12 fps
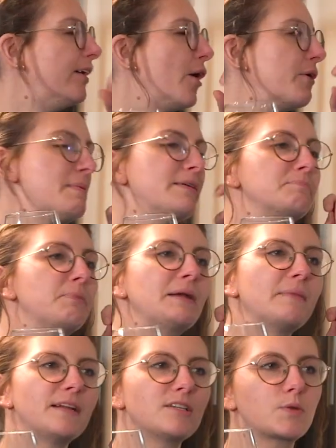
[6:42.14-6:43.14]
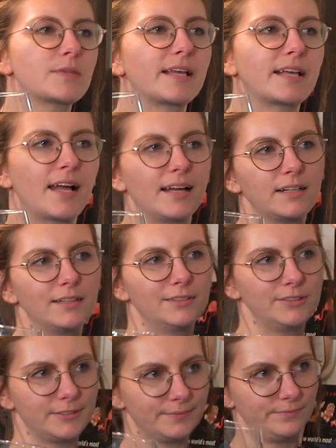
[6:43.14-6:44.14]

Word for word: okay, but praying mantis was like kind of close.